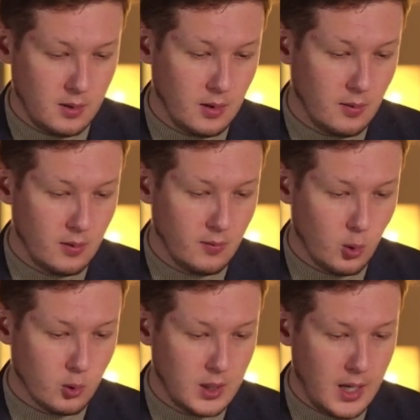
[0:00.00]

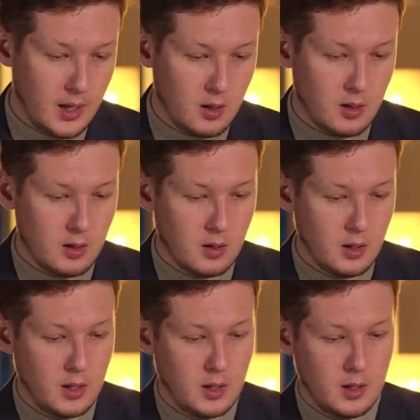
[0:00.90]
invoke the
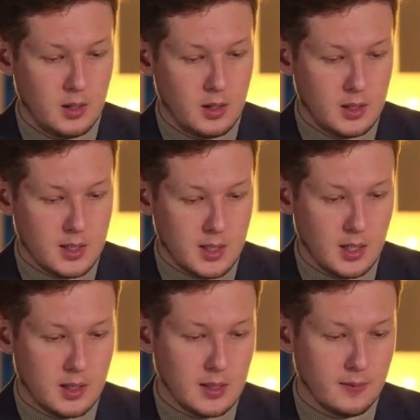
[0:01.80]
error,
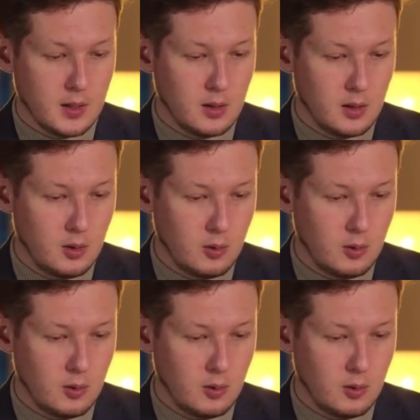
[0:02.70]
set something